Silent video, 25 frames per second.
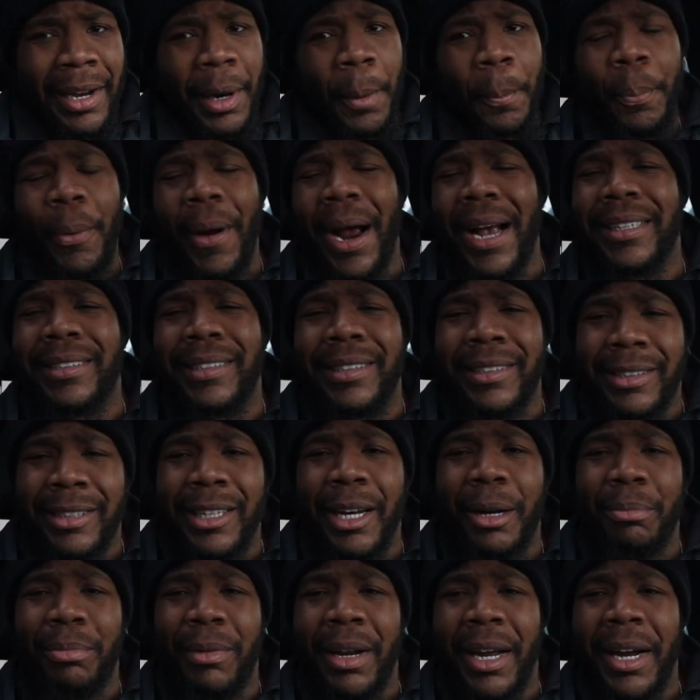The price is
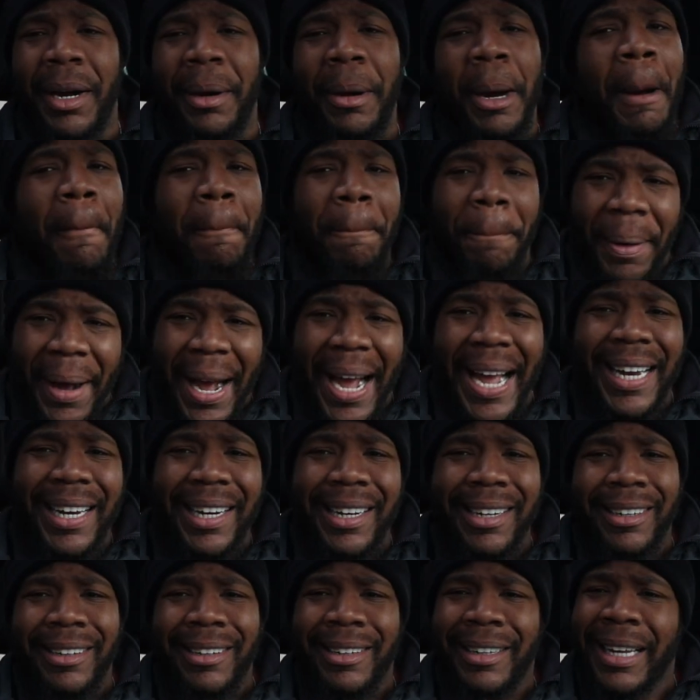up there, but
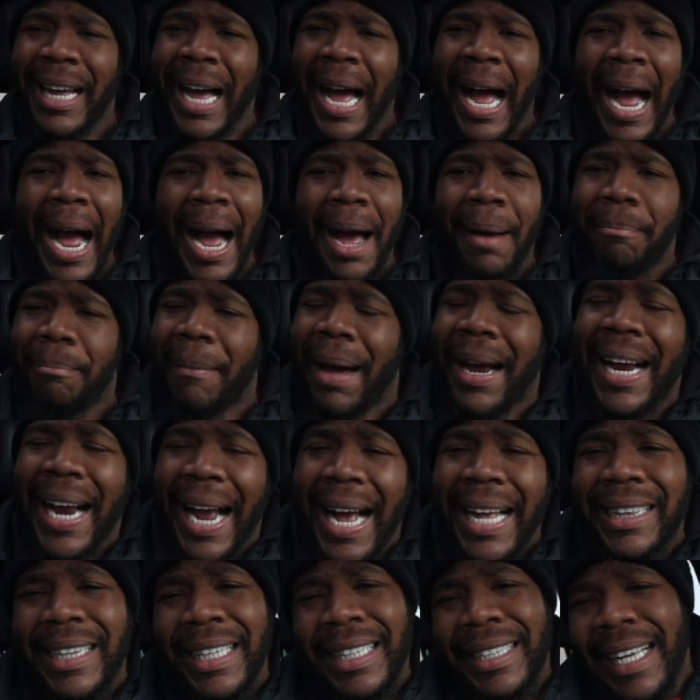I might
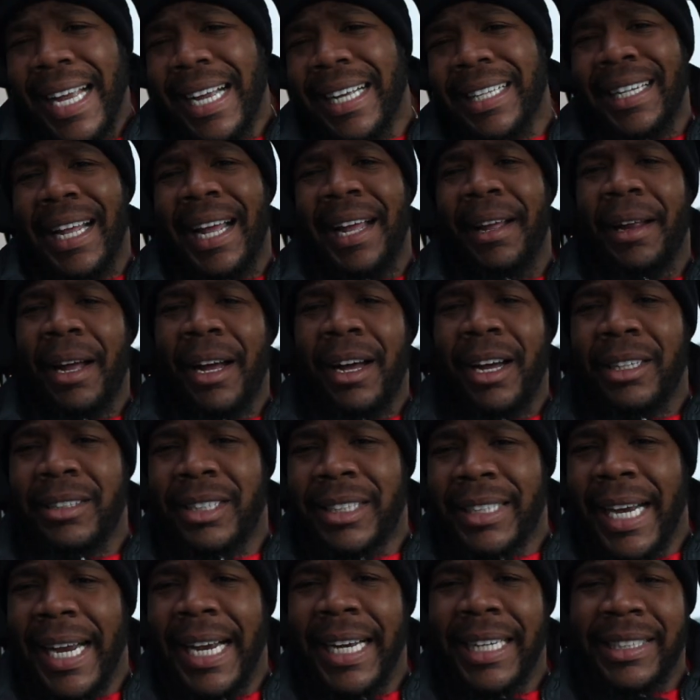have to take that
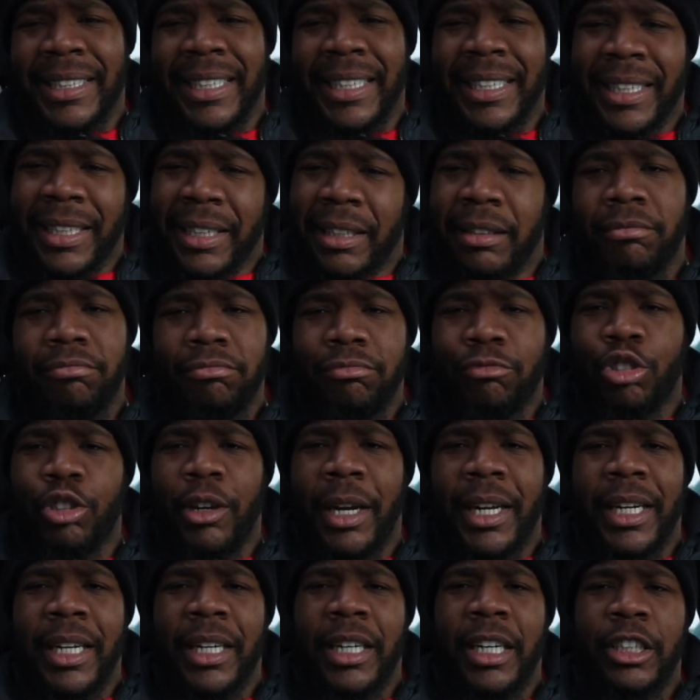chance and
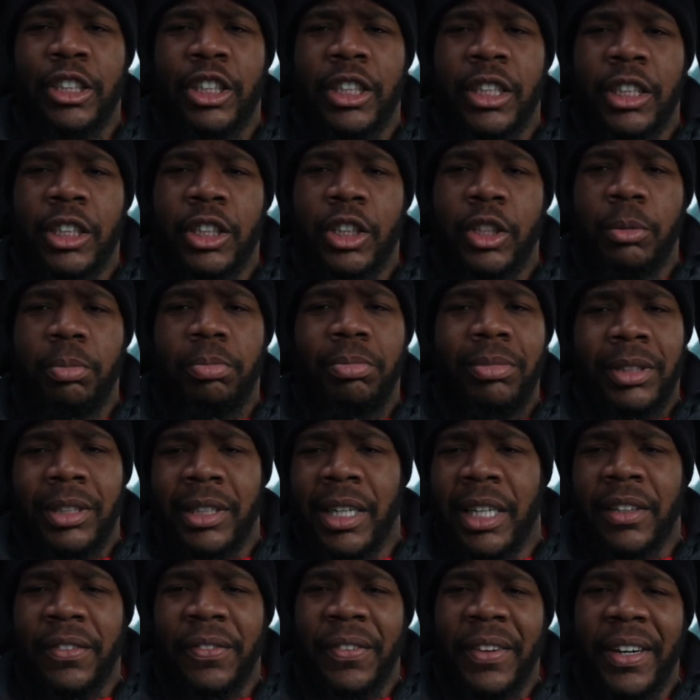trade in the Gen Coupe
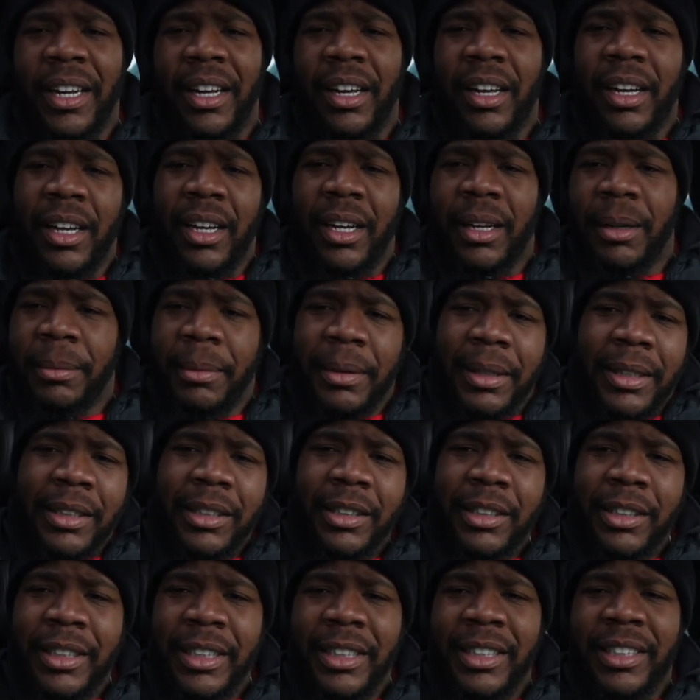just for the
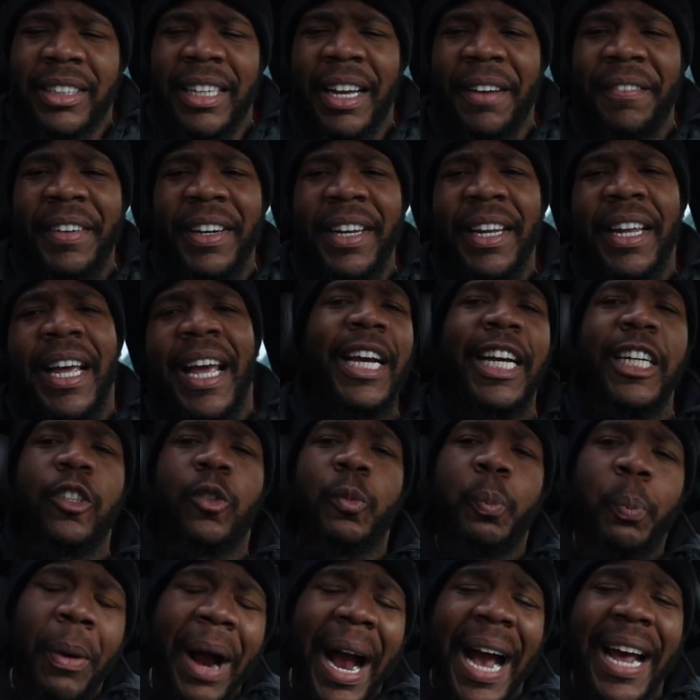G70.
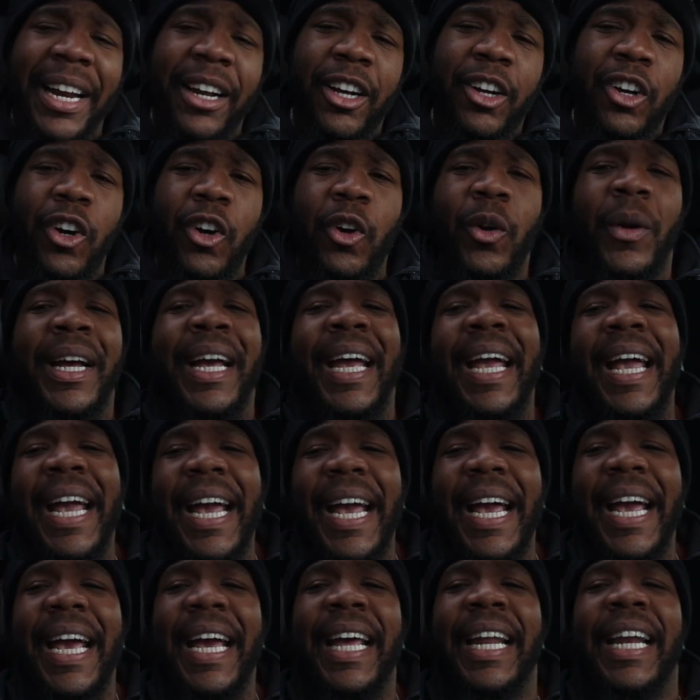It's practical
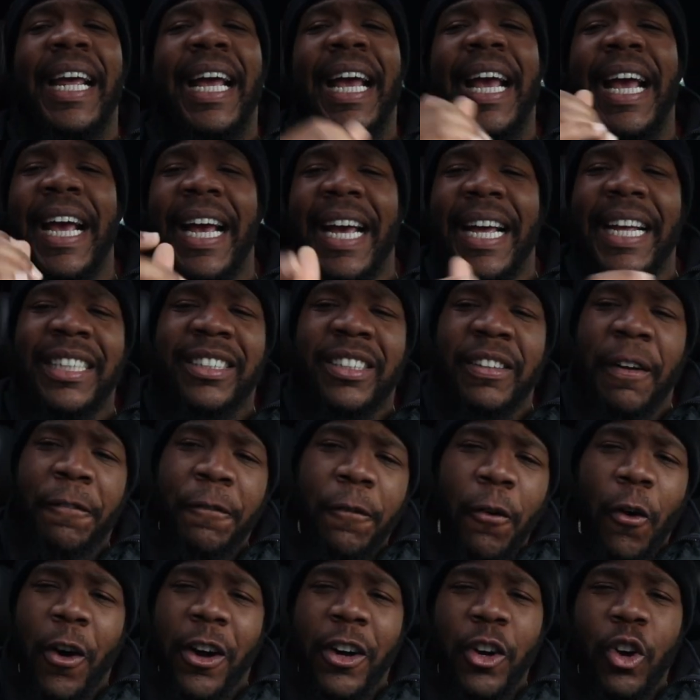and it is a
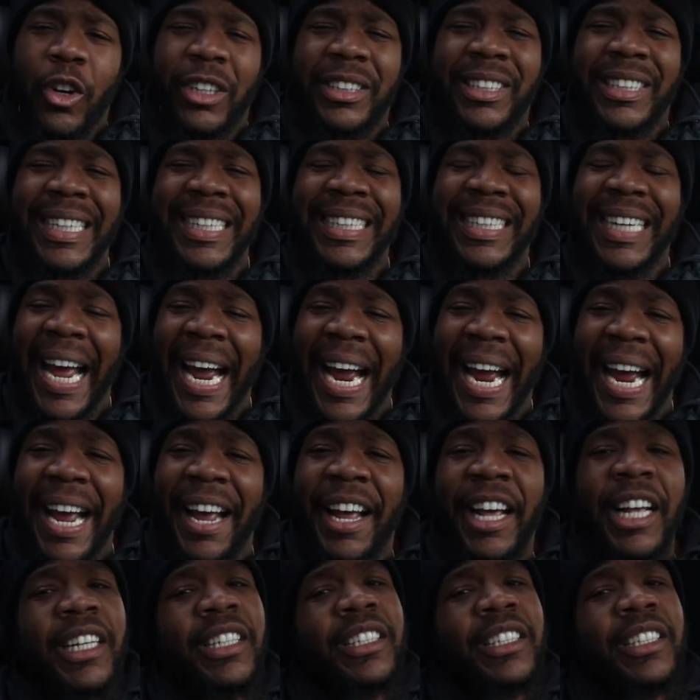four-door sedan.